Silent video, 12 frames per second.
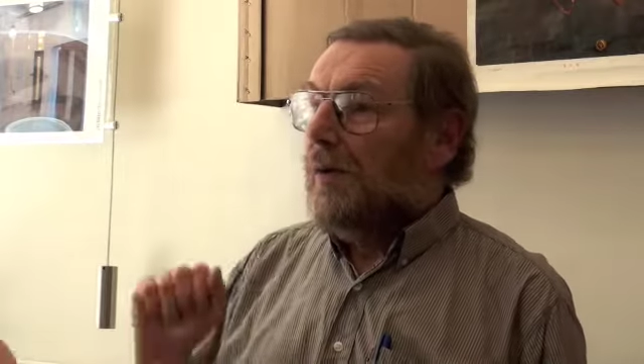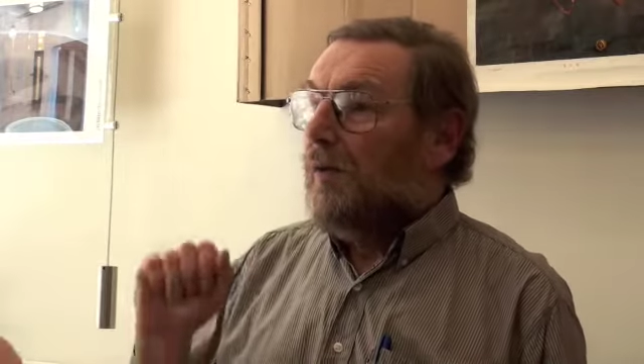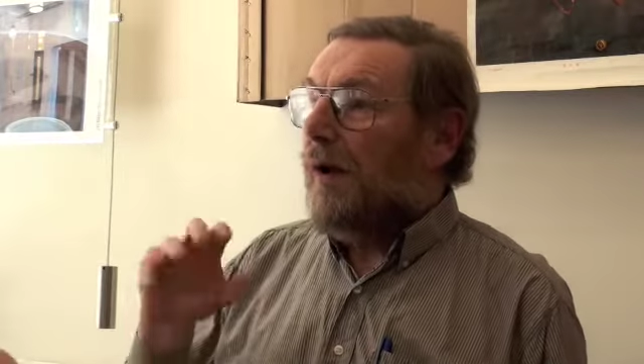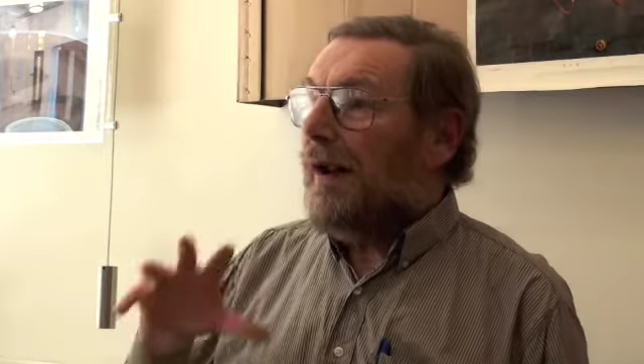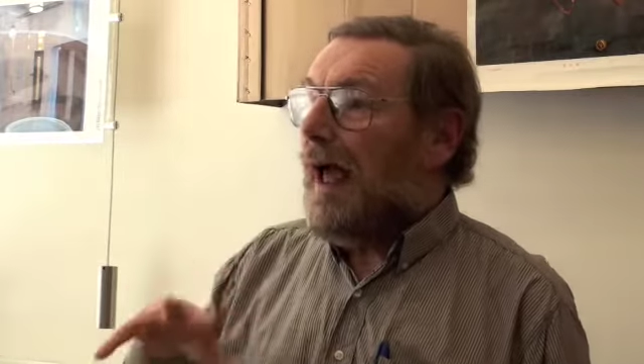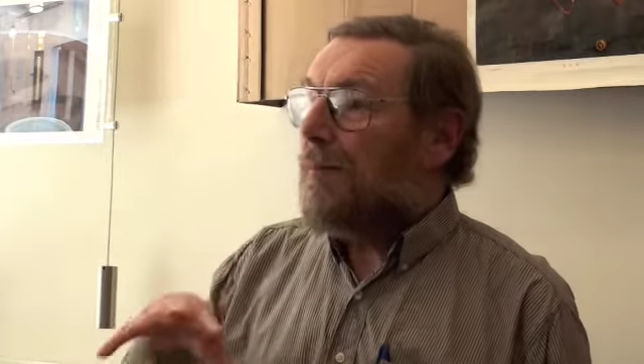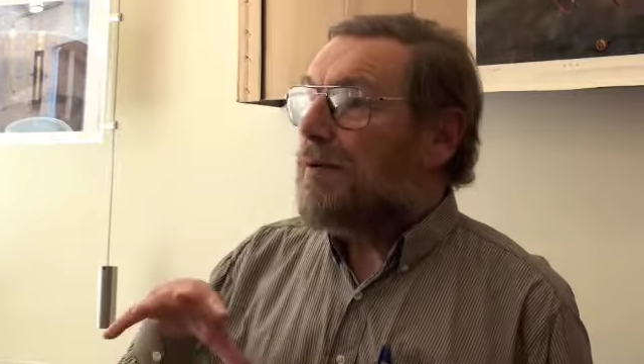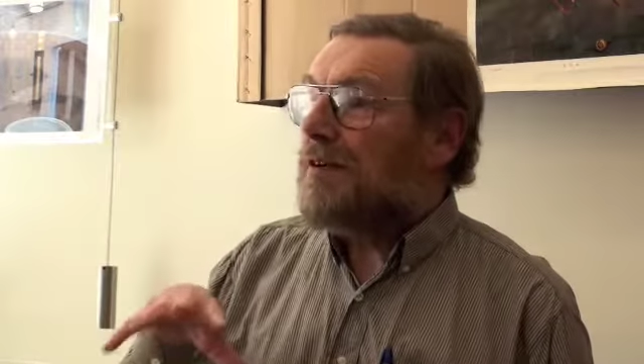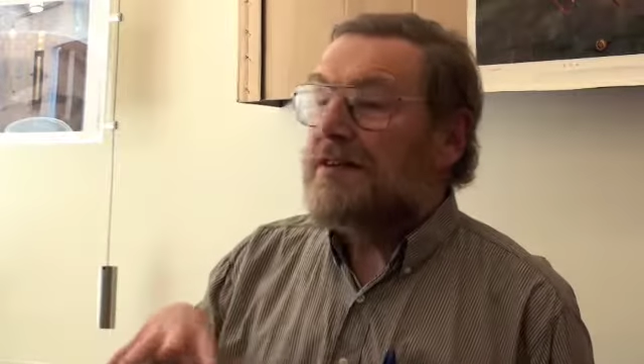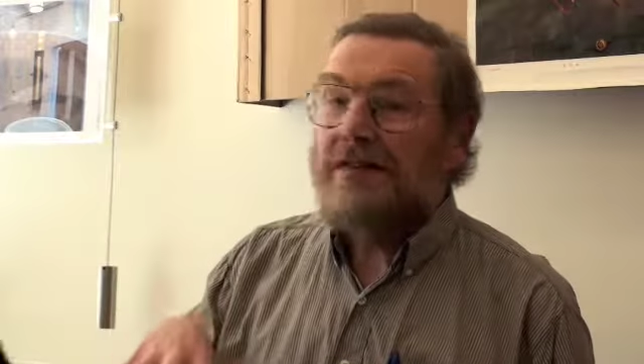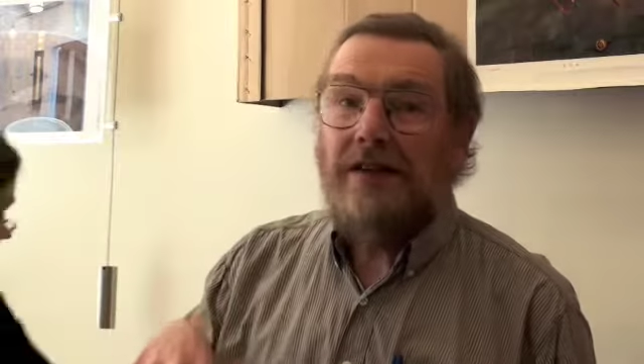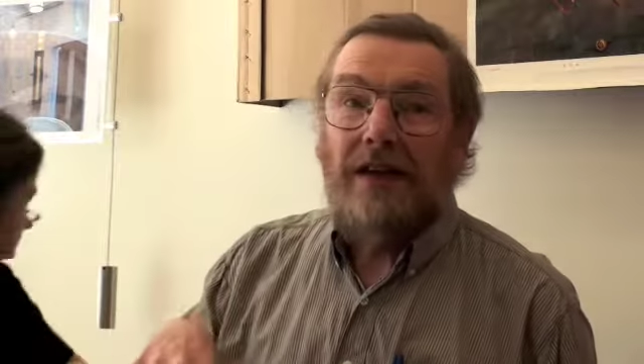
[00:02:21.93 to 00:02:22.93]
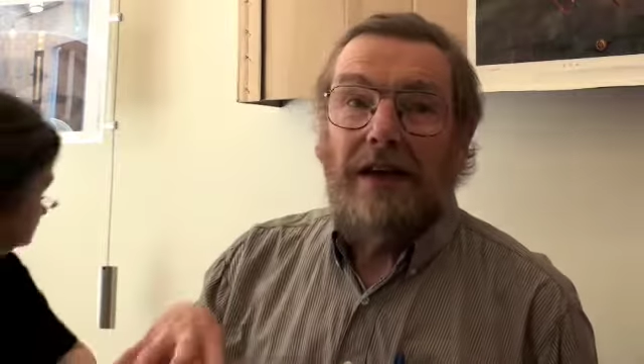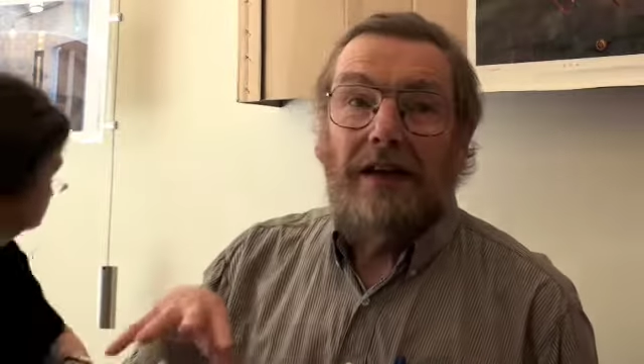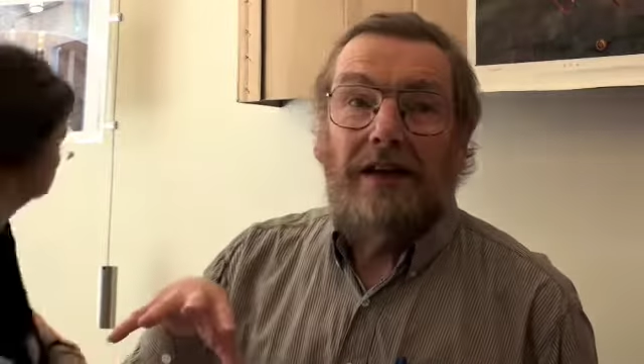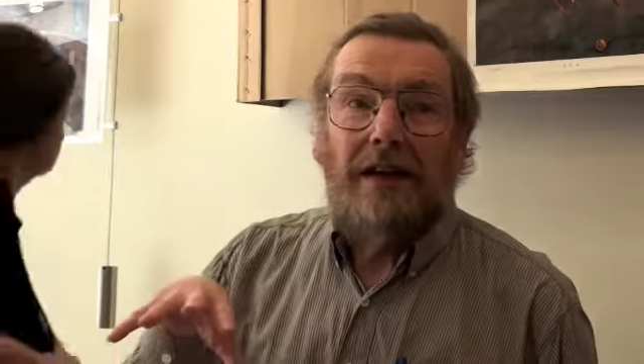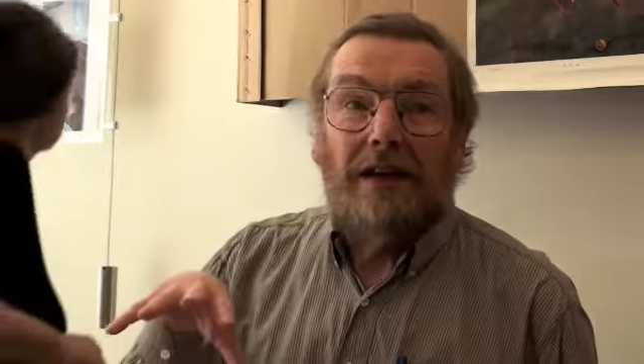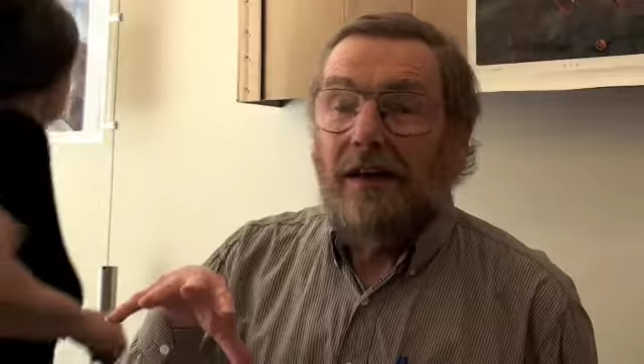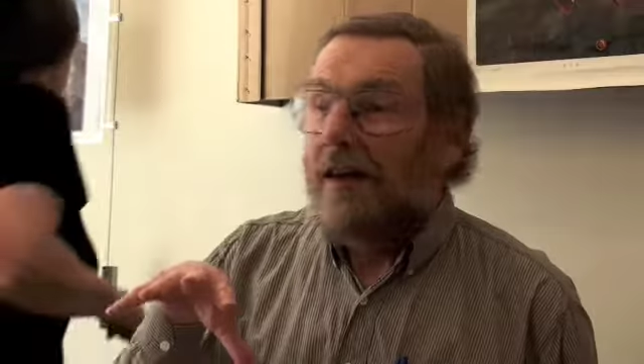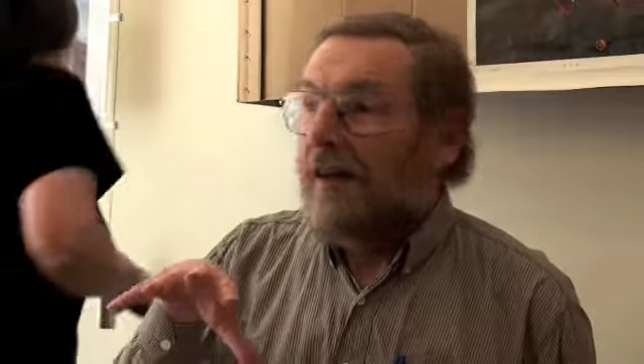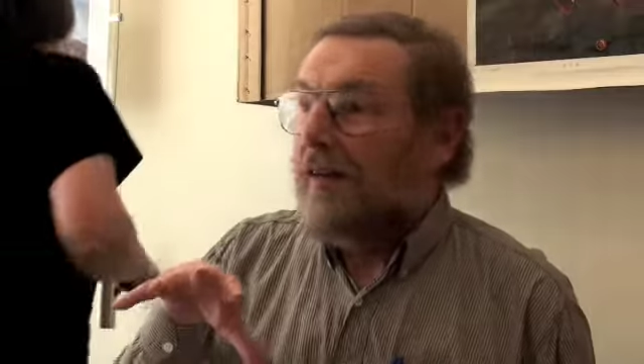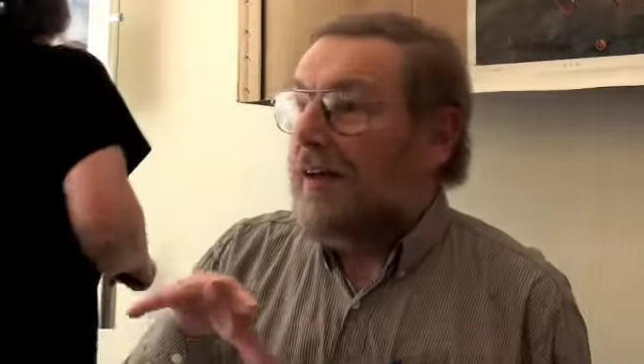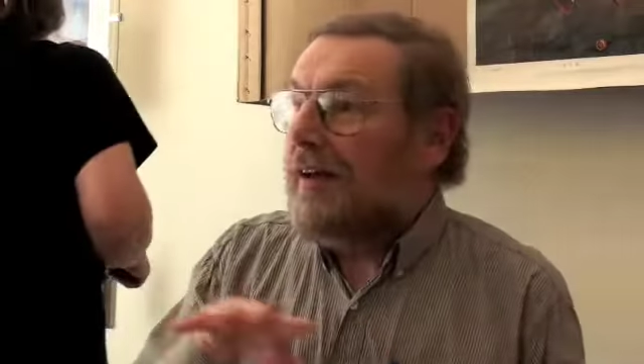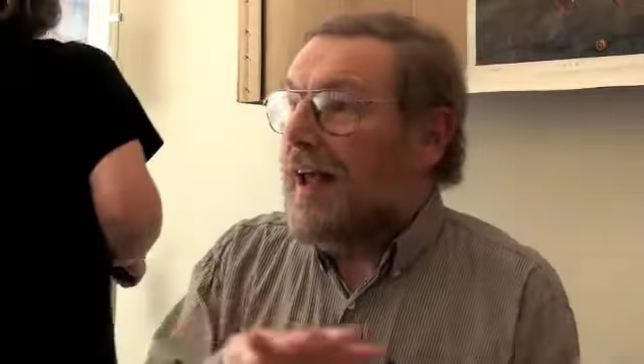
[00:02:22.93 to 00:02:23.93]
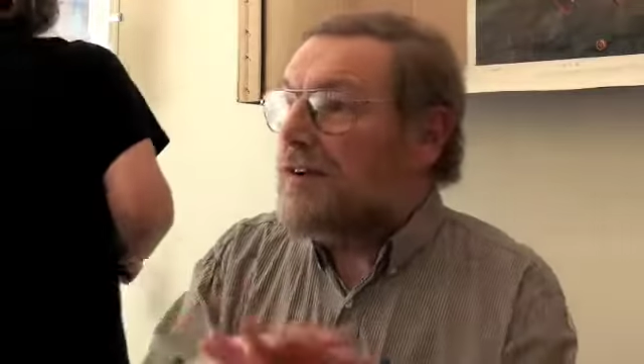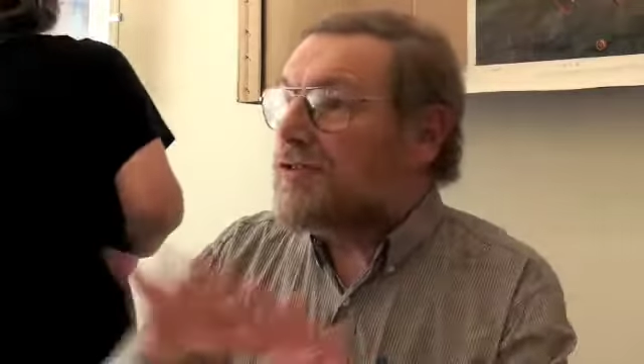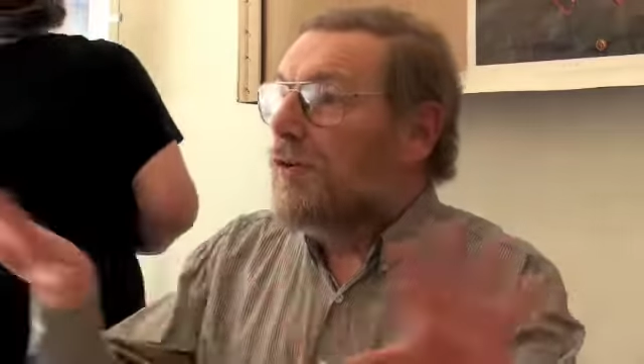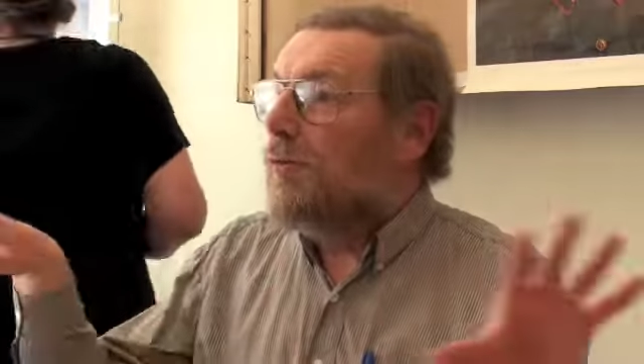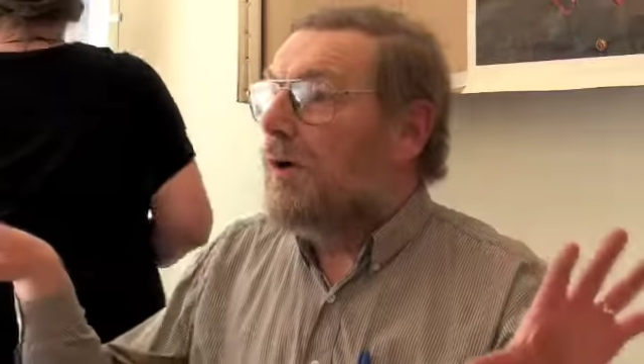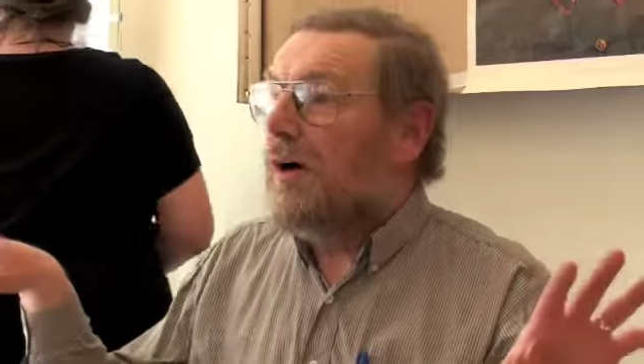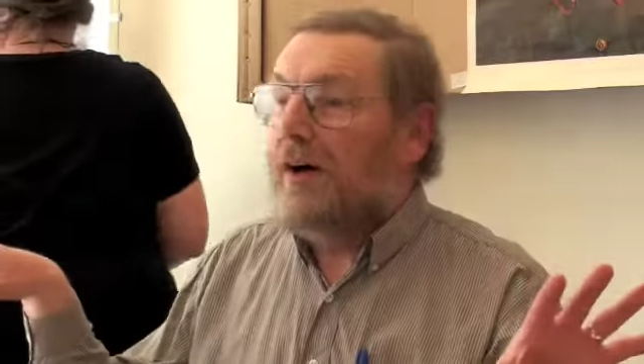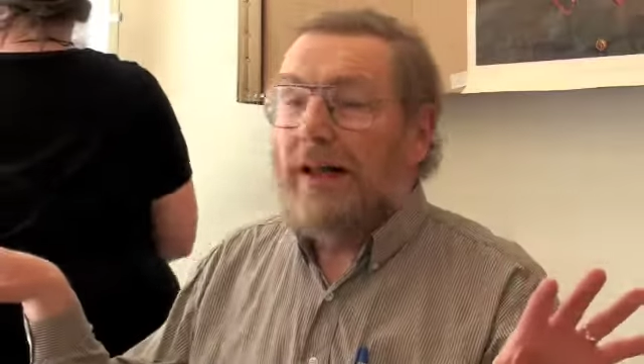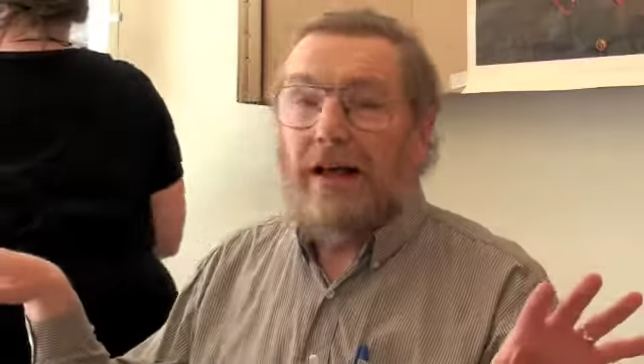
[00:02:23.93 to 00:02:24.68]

What happens in the natural world,